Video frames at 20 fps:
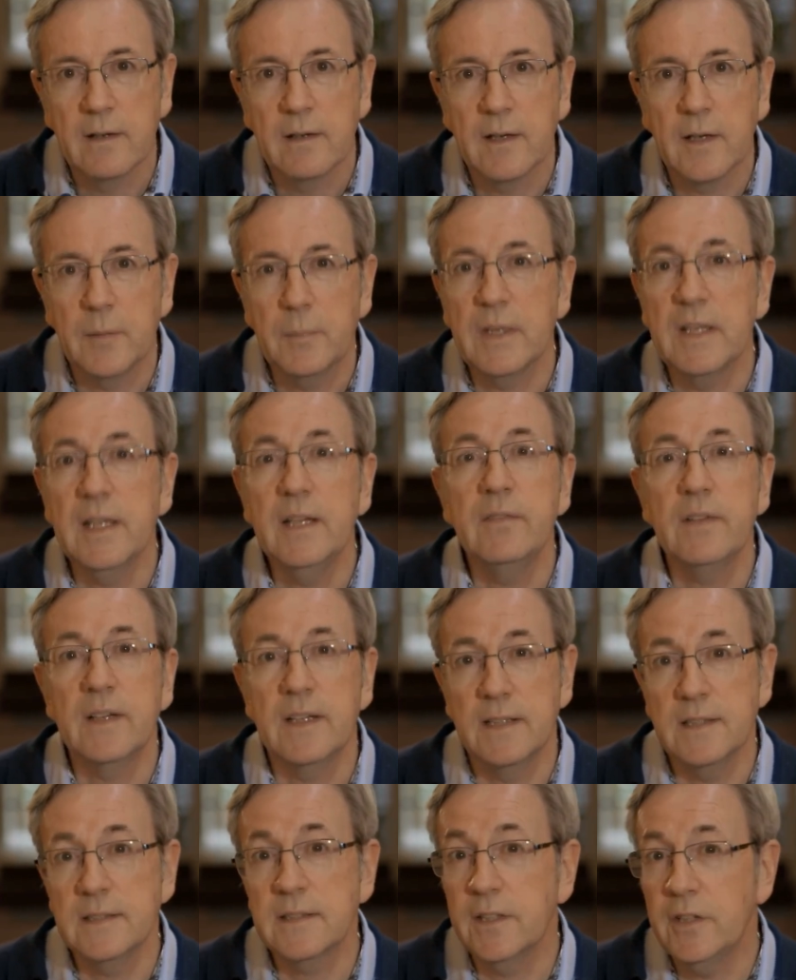I believe it
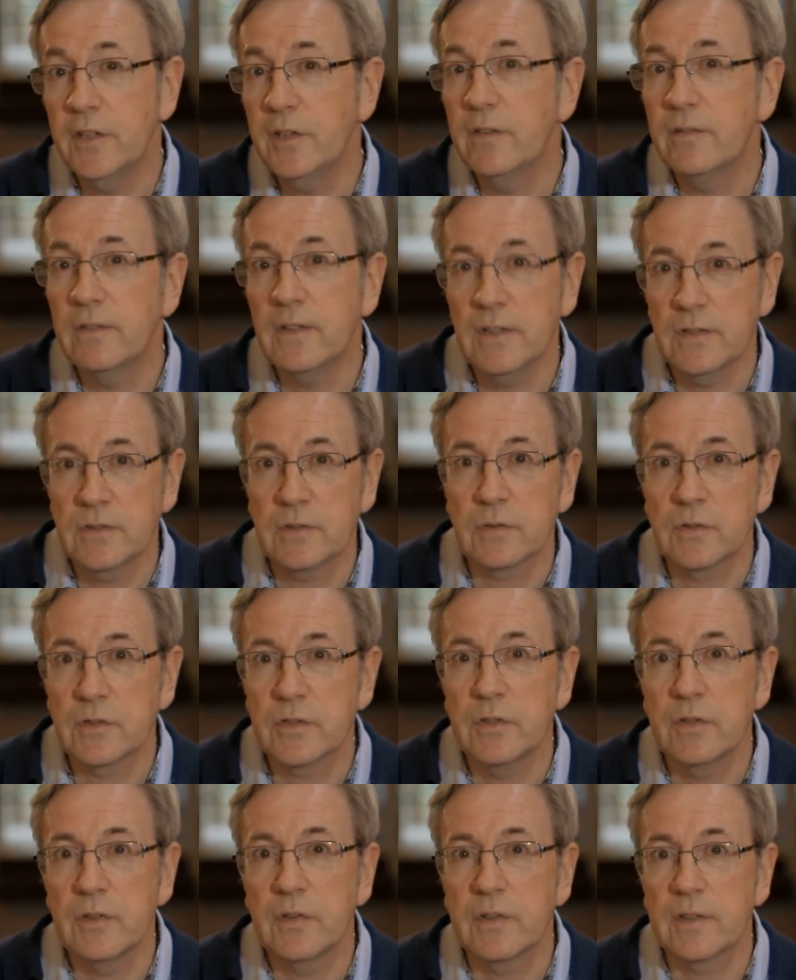is a universal
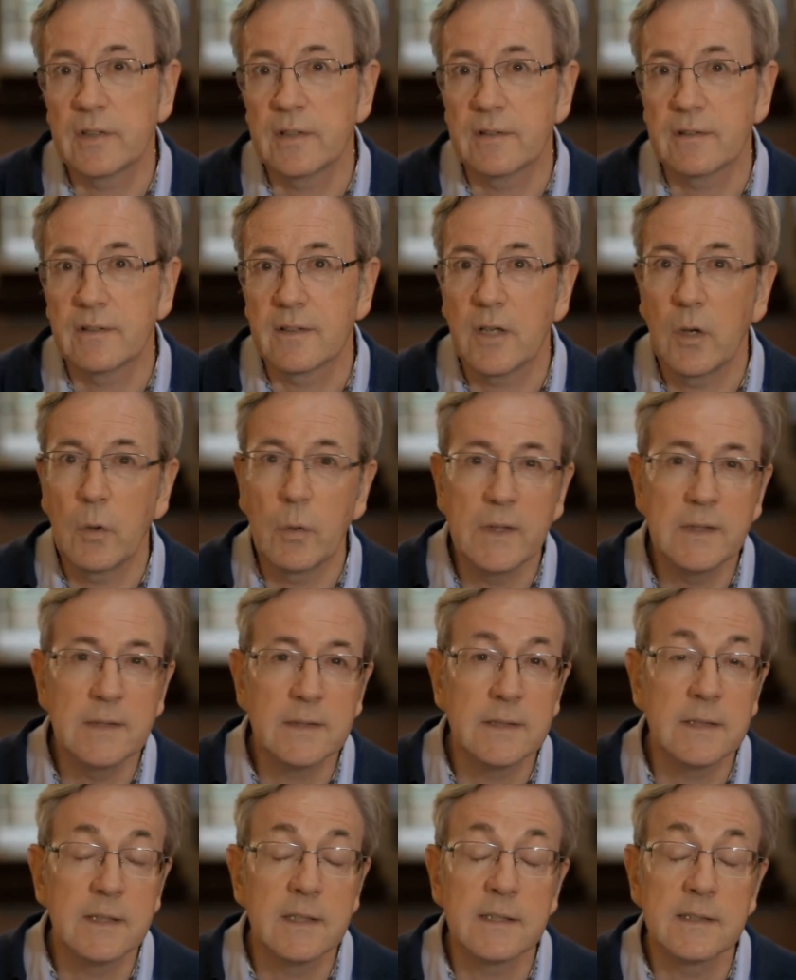truth that
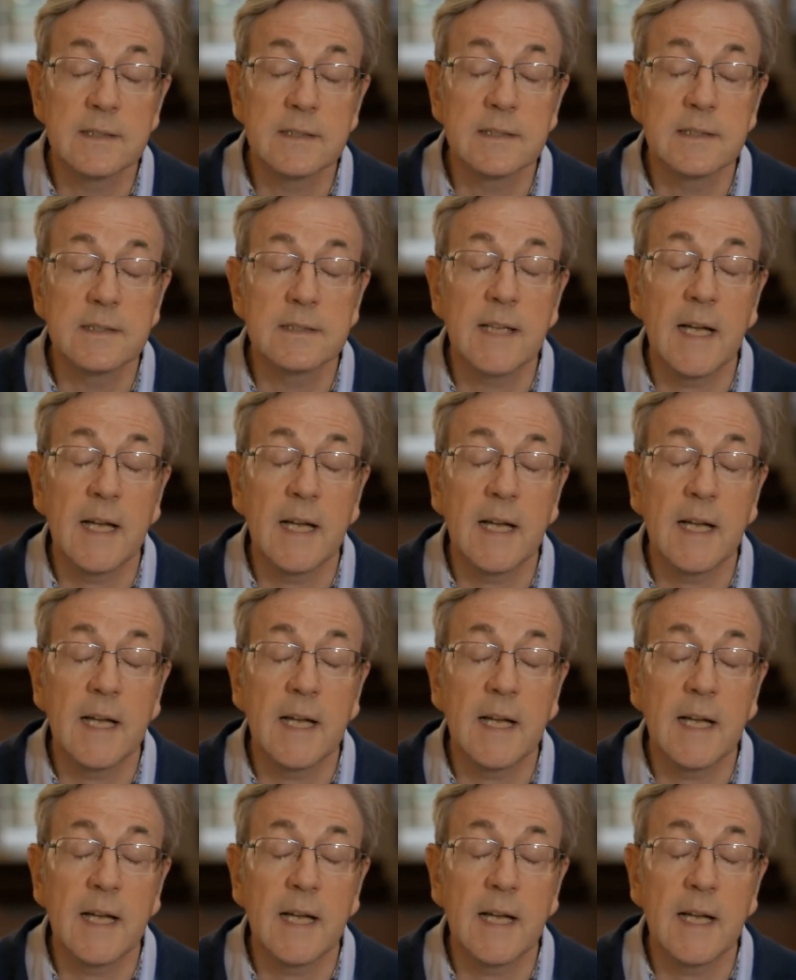coincidences